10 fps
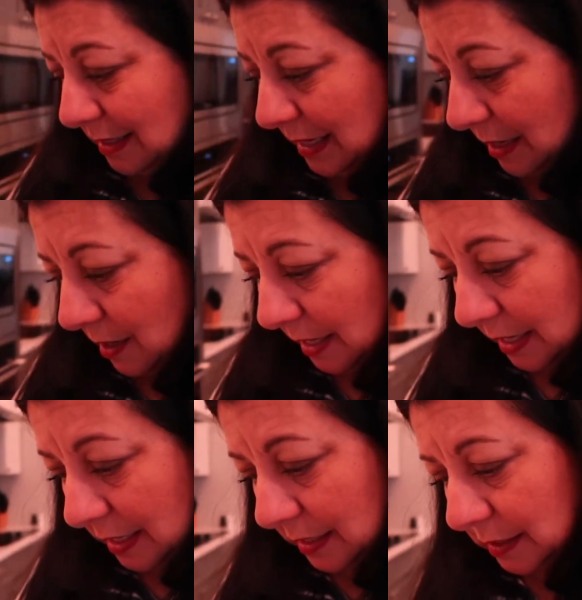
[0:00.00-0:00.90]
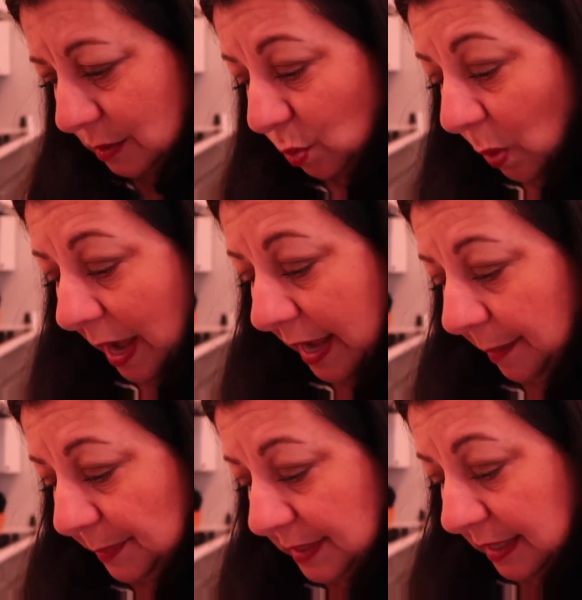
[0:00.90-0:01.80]
there is
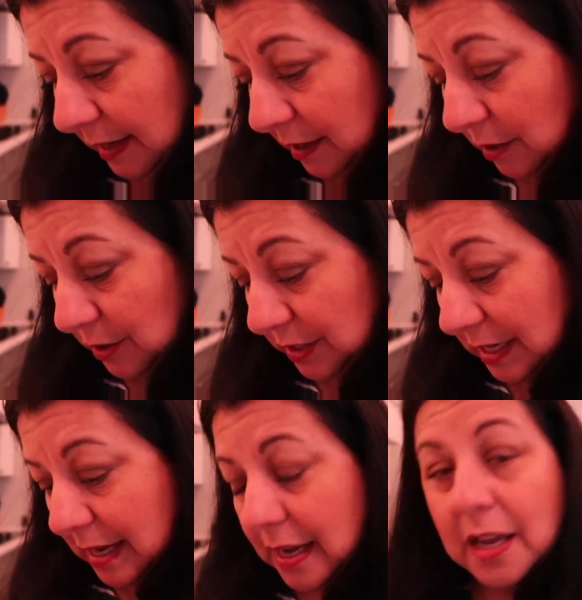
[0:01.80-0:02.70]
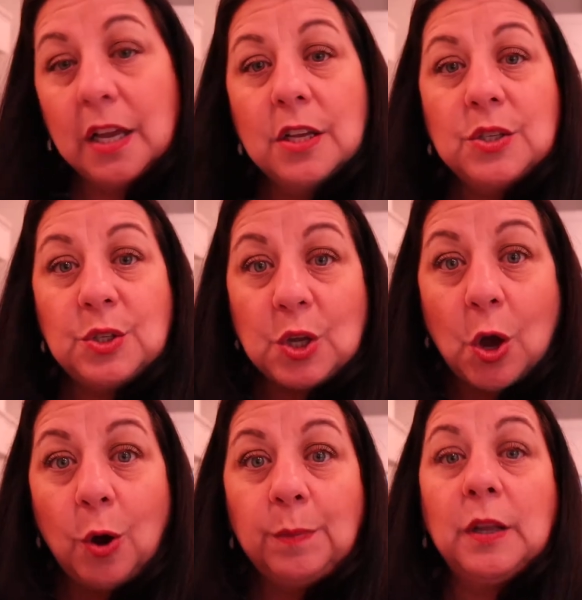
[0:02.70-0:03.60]
wipes, there's
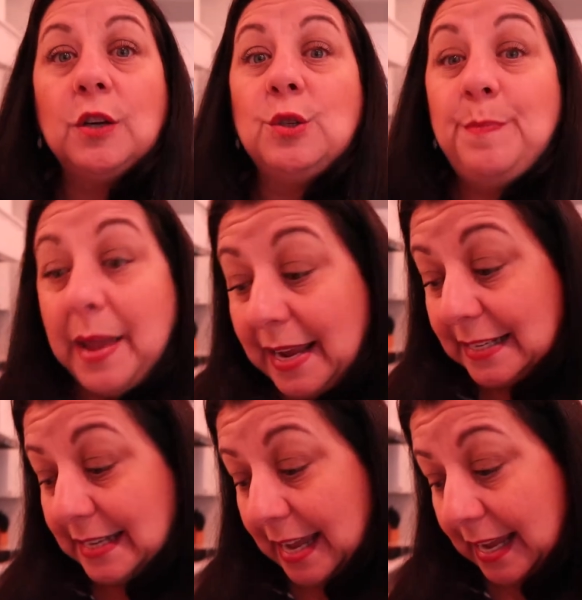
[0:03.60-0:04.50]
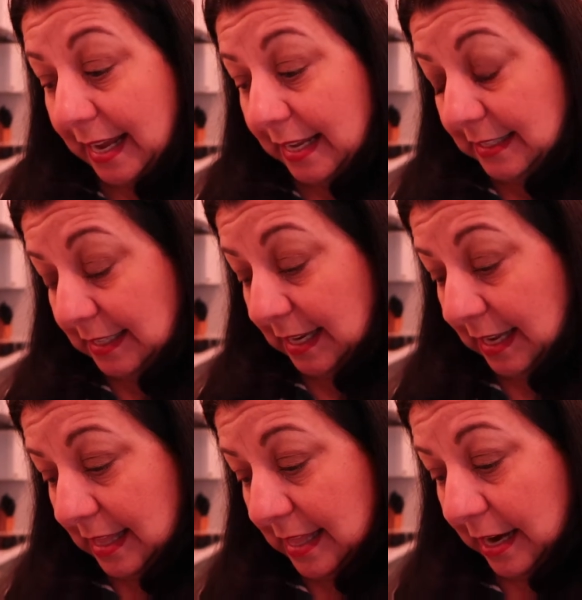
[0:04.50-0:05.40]
soap, there's band-aids,
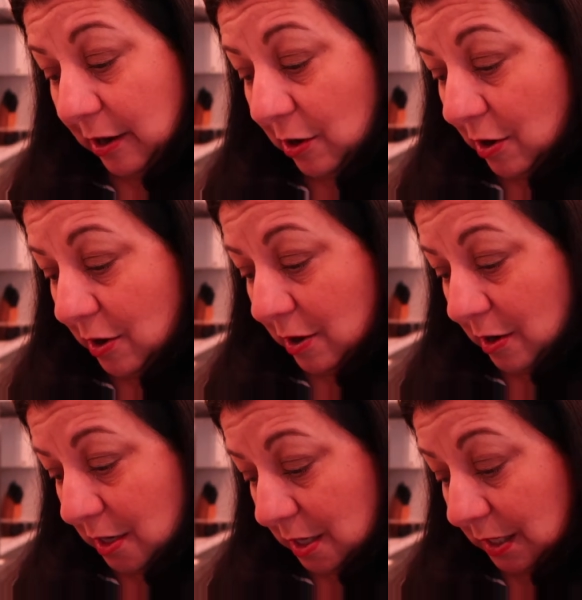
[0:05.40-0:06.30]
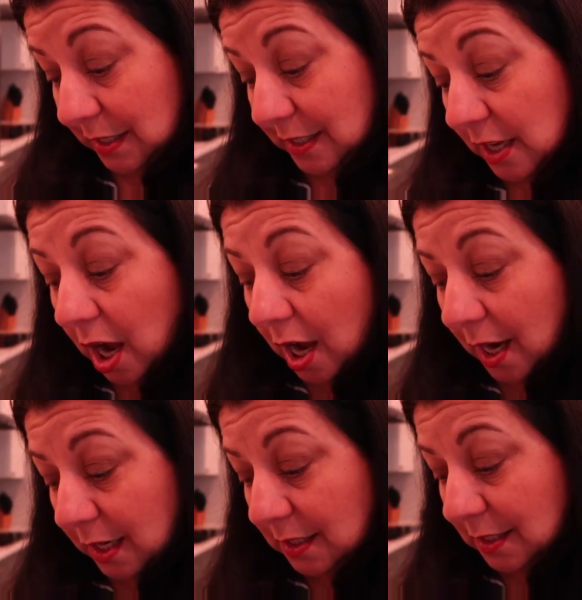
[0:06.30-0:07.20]
there are
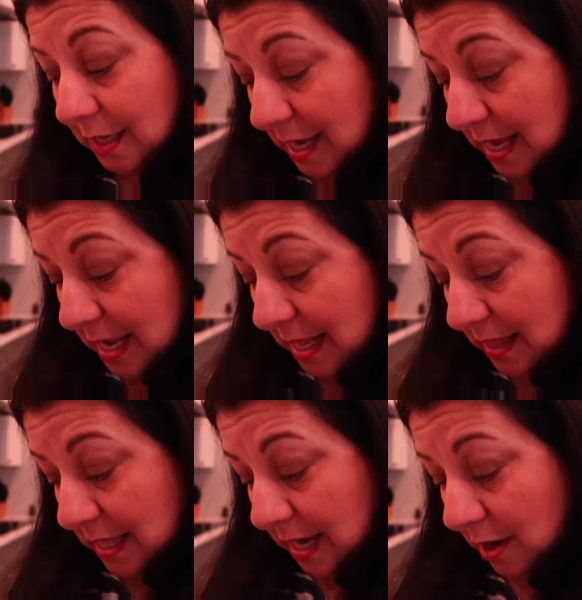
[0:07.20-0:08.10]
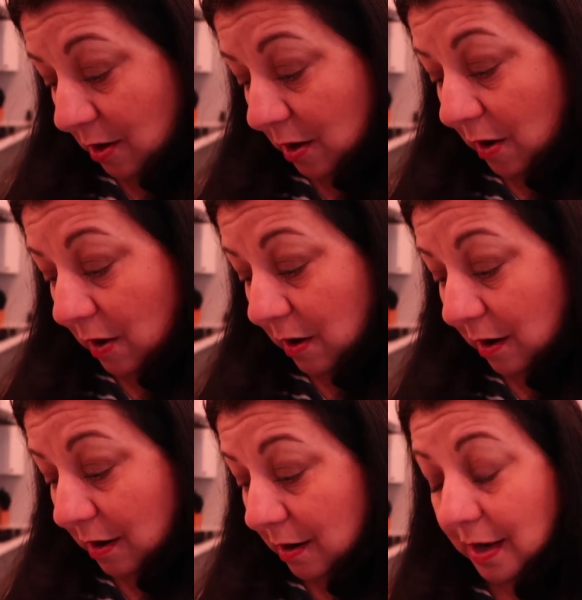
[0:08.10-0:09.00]
socks, there
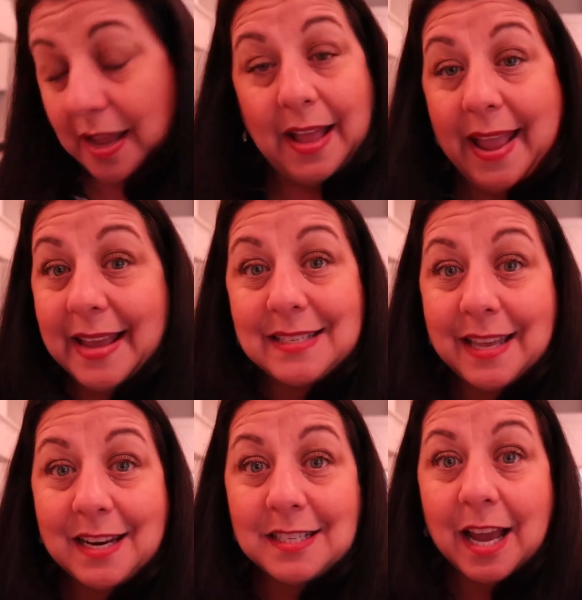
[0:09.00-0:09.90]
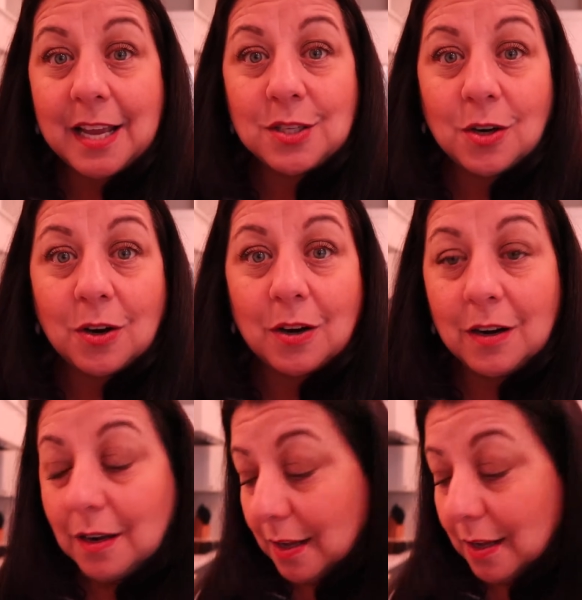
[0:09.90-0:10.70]
are a uh, hand sanitizer,